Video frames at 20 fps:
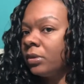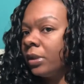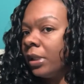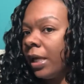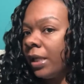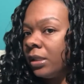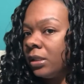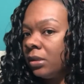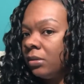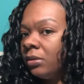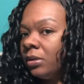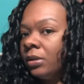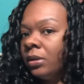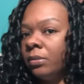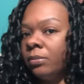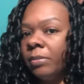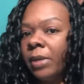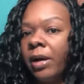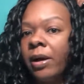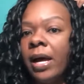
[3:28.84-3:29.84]
that's
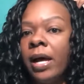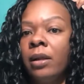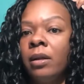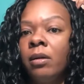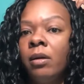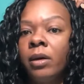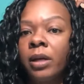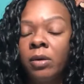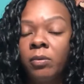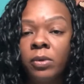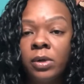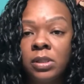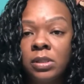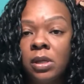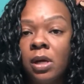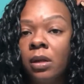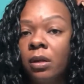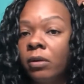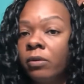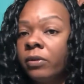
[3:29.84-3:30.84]
about how long it was
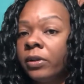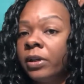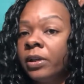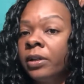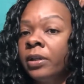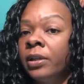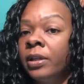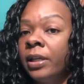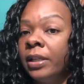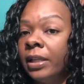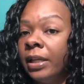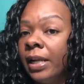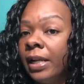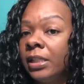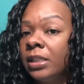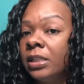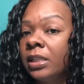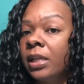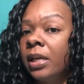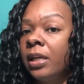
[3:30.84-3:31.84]
all over. And then I
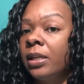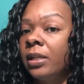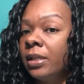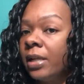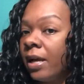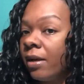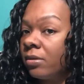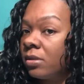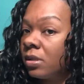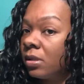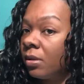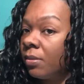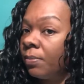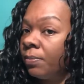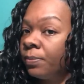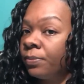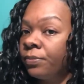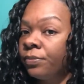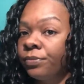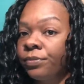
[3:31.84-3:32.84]
just cut it down some.
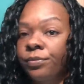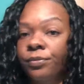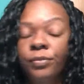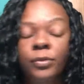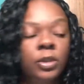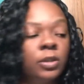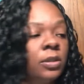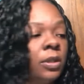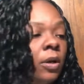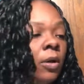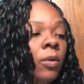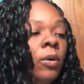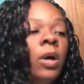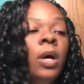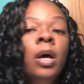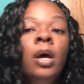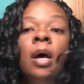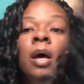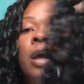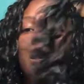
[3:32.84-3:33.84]
So,
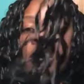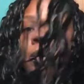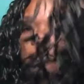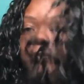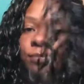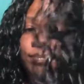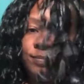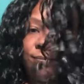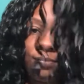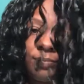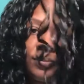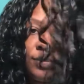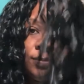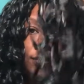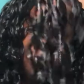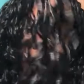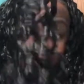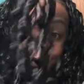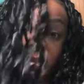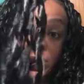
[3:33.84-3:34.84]

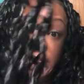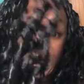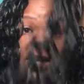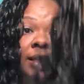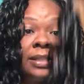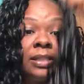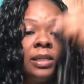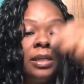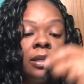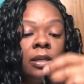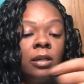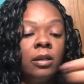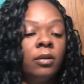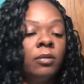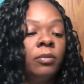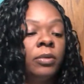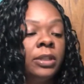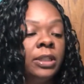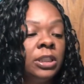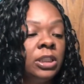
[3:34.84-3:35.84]
really nice
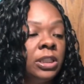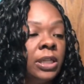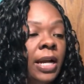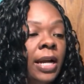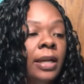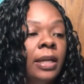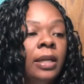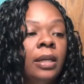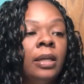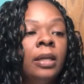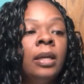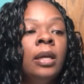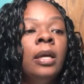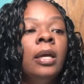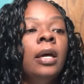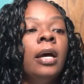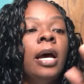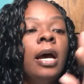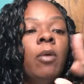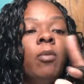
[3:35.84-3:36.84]
hair, really shiny.
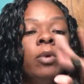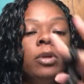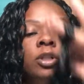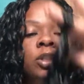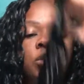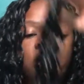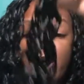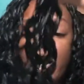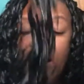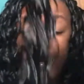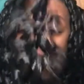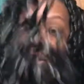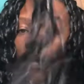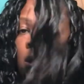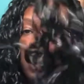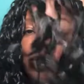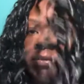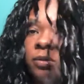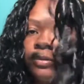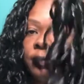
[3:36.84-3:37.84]
I want to try
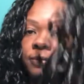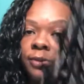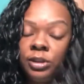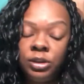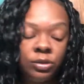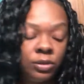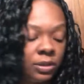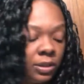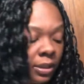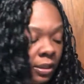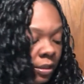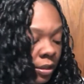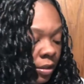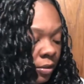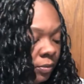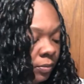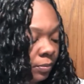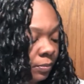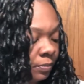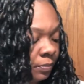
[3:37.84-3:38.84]
all of the Freetress
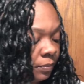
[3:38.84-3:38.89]
hair,